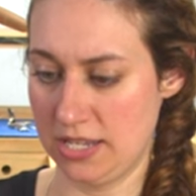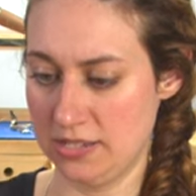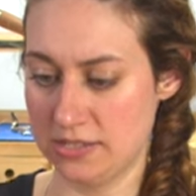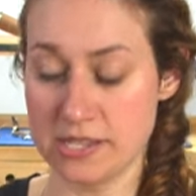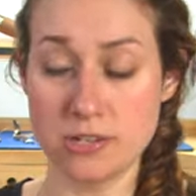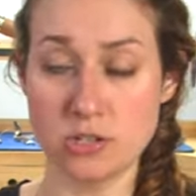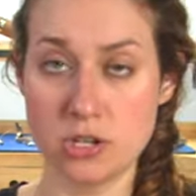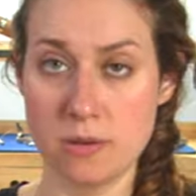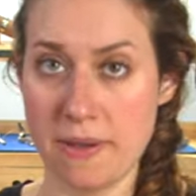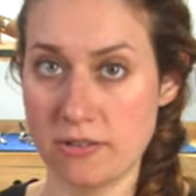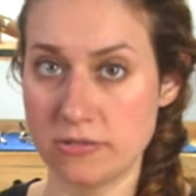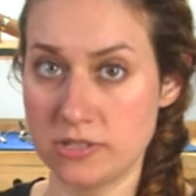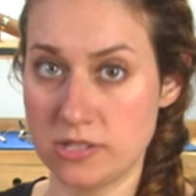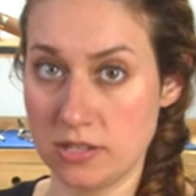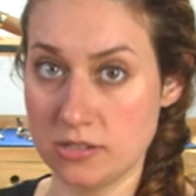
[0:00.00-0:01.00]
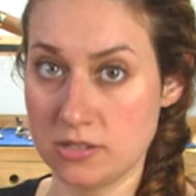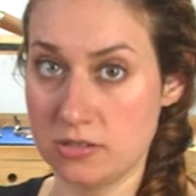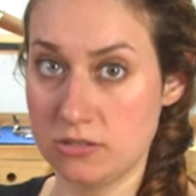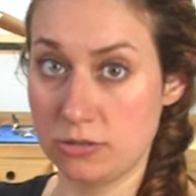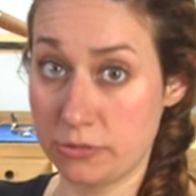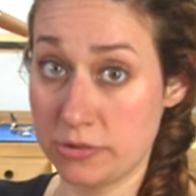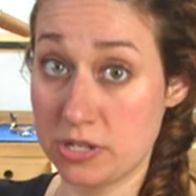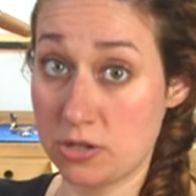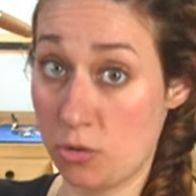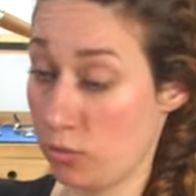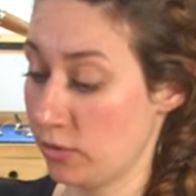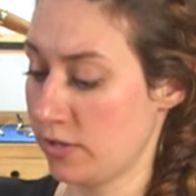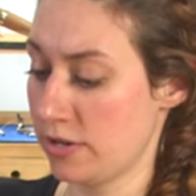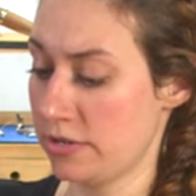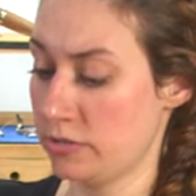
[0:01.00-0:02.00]
It's actually about six and three
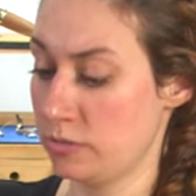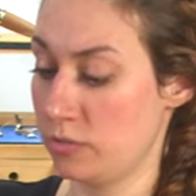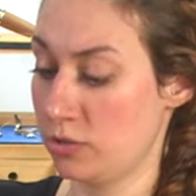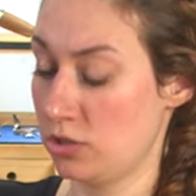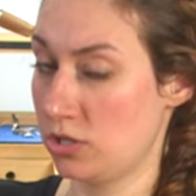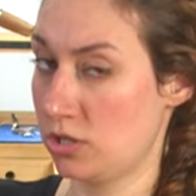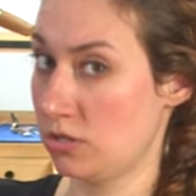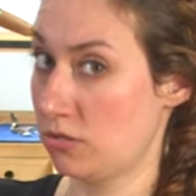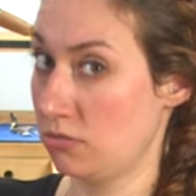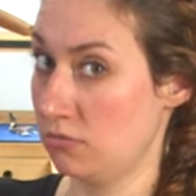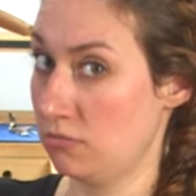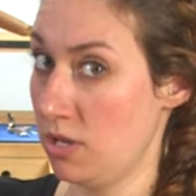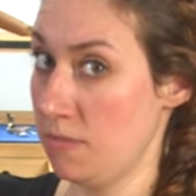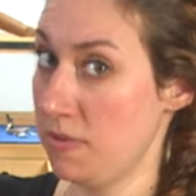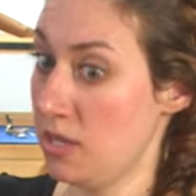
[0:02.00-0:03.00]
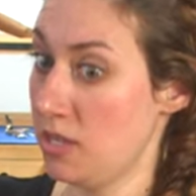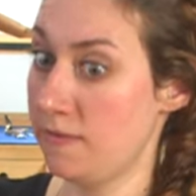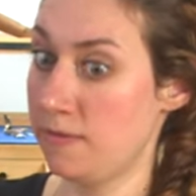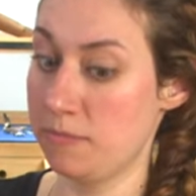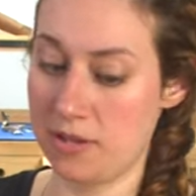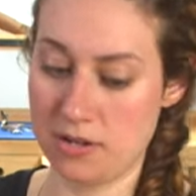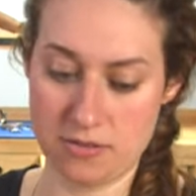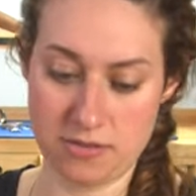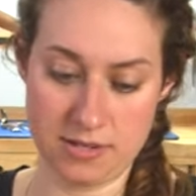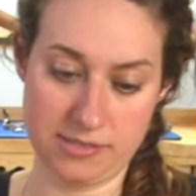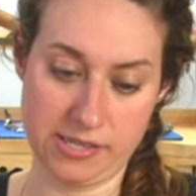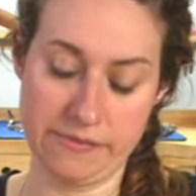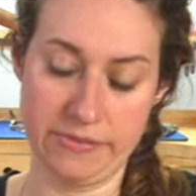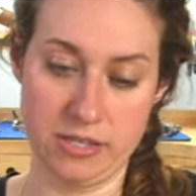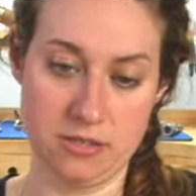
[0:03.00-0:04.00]
quarters, which might be even better than a
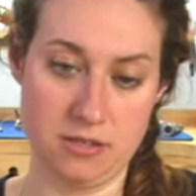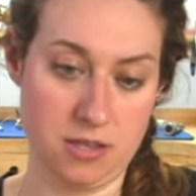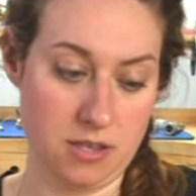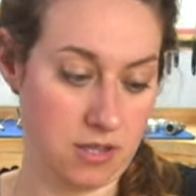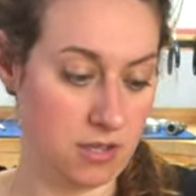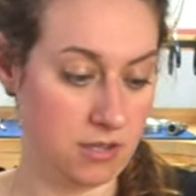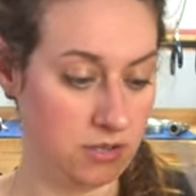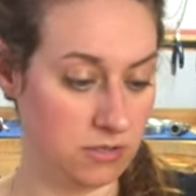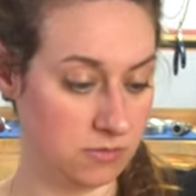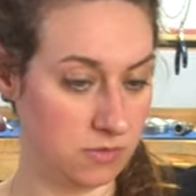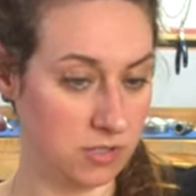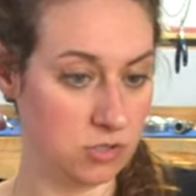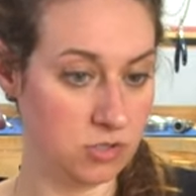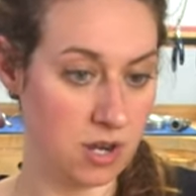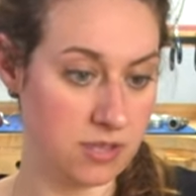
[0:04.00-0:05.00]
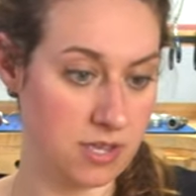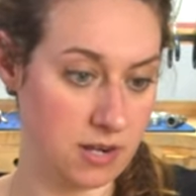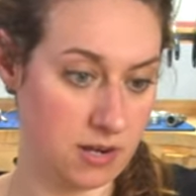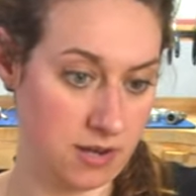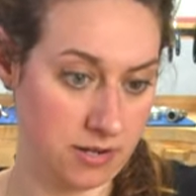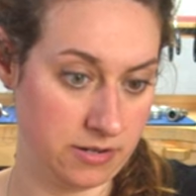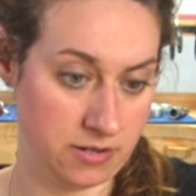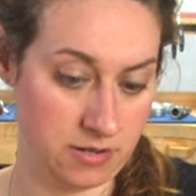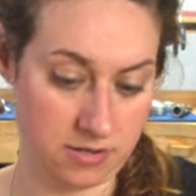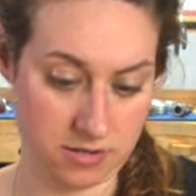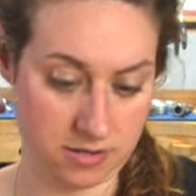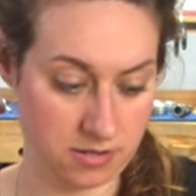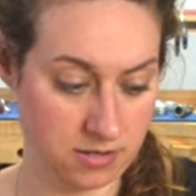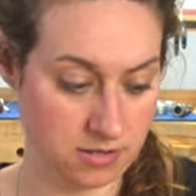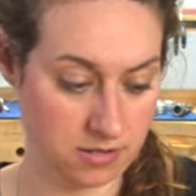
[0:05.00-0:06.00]
seven. I'm going to try that on.